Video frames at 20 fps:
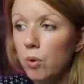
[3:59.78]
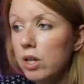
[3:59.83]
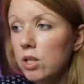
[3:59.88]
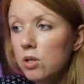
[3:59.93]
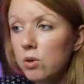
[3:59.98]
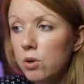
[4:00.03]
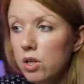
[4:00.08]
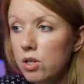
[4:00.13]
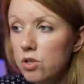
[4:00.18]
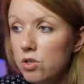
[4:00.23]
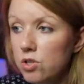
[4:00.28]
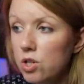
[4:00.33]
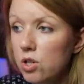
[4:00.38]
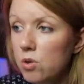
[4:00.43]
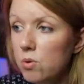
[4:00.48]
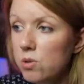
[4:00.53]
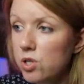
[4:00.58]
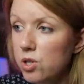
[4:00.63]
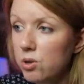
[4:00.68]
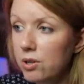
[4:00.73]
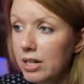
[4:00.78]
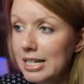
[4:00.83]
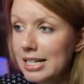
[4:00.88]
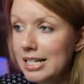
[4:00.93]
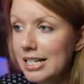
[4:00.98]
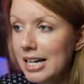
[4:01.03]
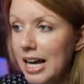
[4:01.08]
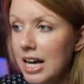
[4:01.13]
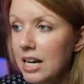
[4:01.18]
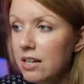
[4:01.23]
what you can do is you can
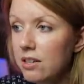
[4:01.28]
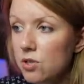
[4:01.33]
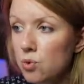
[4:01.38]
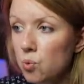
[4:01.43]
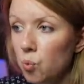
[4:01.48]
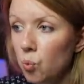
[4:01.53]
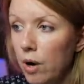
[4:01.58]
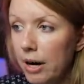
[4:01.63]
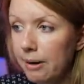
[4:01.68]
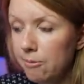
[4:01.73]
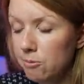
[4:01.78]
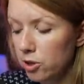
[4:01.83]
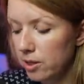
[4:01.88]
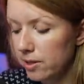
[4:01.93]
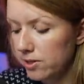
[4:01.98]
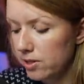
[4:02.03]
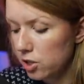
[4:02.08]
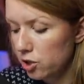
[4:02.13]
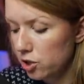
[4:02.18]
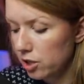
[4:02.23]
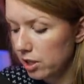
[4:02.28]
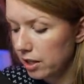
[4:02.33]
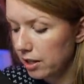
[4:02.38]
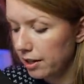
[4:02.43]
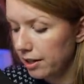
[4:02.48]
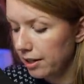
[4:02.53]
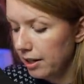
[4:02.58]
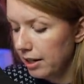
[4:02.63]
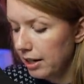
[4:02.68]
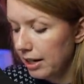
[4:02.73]
take this wipe
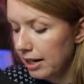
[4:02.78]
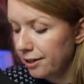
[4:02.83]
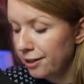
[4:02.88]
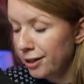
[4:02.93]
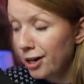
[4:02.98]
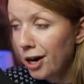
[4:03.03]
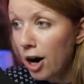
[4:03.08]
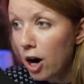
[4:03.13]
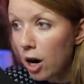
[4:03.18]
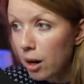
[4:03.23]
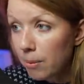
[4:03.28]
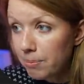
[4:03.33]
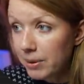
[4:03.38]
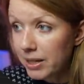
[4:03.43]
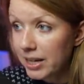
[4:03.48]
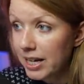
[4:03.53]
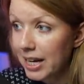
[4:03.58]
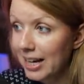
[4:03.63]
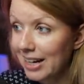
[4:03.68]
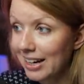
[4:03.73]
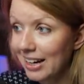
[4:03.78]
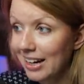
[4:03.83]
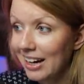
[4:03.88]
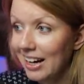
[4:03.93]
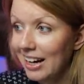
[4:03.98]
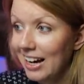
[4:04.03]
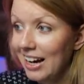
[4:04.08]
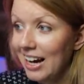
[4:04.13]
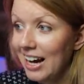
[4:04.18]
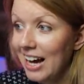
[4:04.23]
transition, copy it
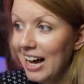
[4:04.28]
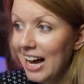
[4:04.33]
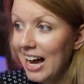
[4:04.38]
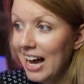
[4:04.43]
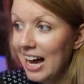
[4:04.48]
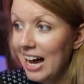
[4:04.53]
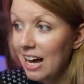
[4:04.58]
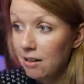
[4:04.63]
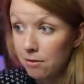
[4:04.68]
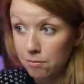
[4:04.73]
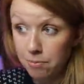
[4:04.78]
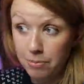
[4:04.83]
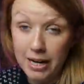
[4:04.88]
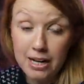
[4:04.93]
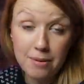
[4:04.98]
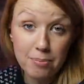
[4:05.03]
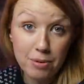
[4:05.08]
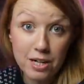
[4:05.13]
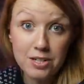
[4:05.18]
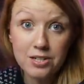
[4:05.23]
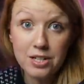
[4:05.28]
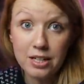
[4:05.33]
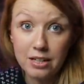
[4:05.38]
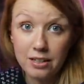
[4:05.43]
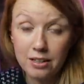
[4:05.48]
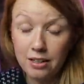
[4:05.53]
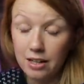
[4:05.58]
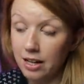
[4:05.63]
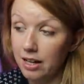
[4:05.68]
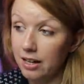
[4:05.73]
by
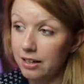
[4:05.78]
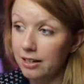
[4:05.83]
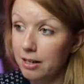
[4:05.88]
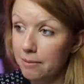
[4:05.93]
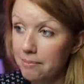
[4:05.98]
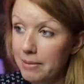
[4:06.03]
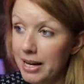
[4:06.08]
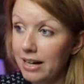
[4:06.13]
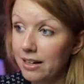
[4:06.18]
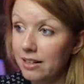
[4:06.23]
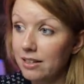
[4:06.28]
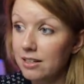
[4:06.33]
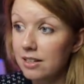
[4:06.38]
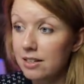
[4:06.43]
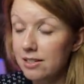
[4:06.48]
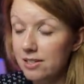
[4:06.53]
pressing uh, Command